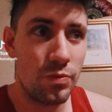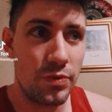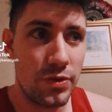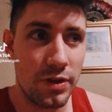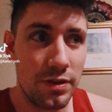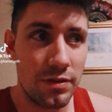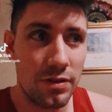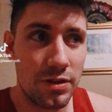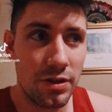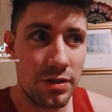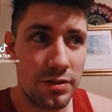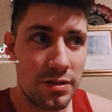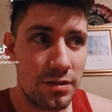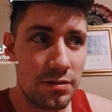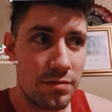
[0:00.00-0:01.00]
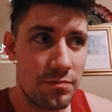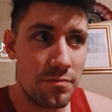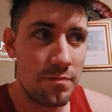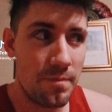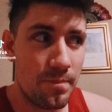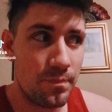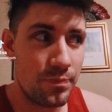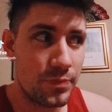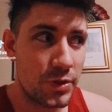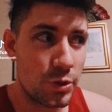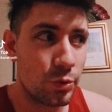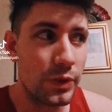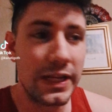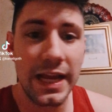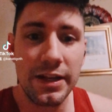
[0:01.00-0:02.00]
the the
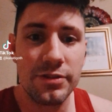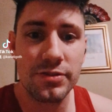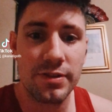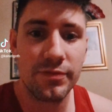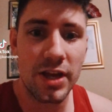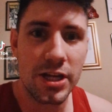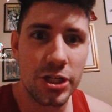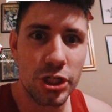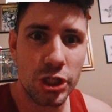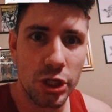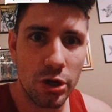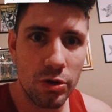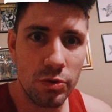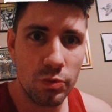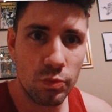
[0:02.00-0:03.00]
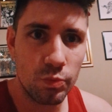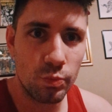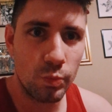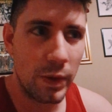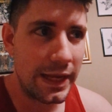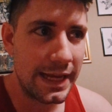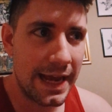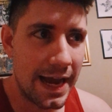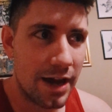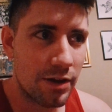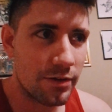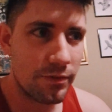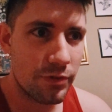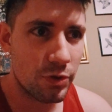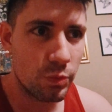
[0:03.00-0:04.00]
creators of that show went
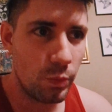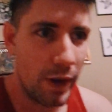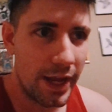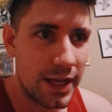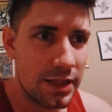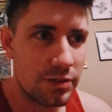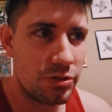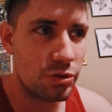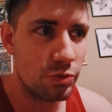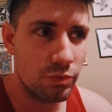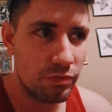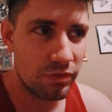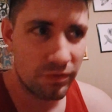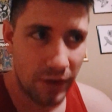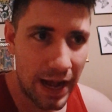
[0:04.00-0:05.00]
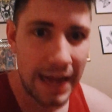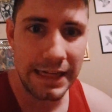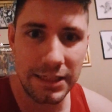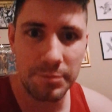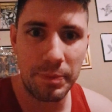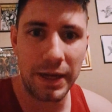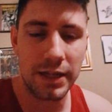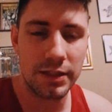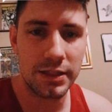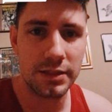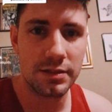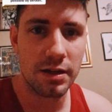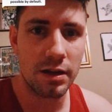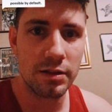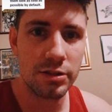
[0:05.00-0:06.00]
out of their way to find
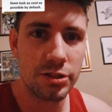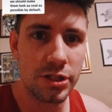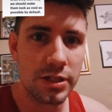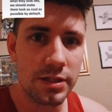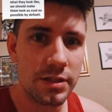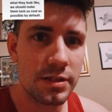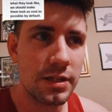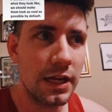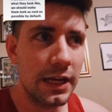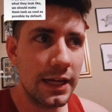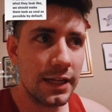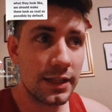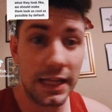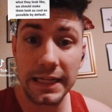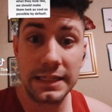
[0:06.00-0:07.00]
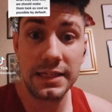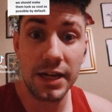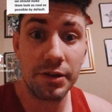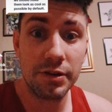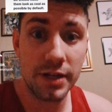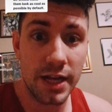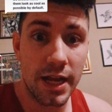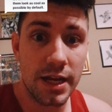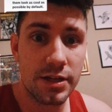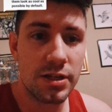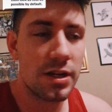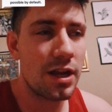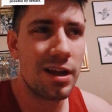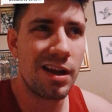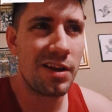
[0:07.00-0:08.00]
paleontologists like Darren
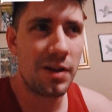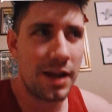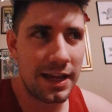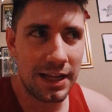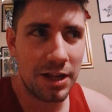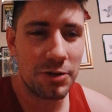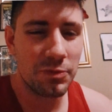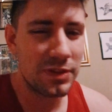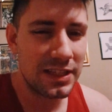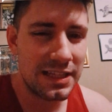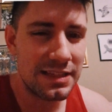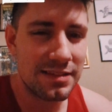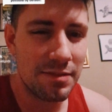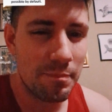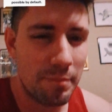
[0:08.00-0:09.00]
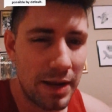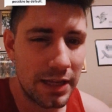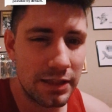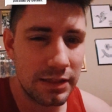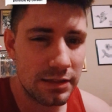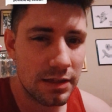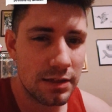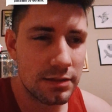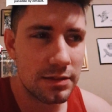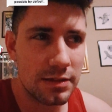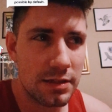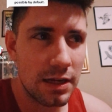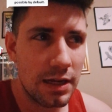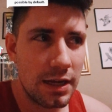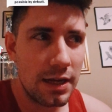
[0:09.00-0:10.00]
Naish. I, I, I don't think he's a
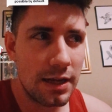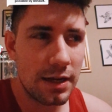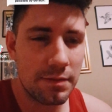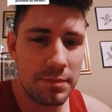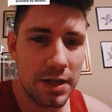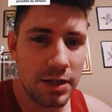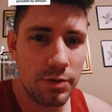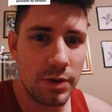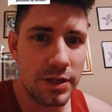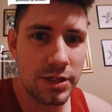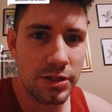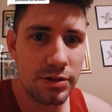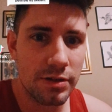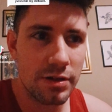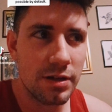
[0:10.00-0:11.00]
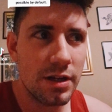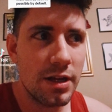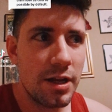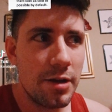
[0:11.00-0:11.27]
paleontologist. I'm not quite sure.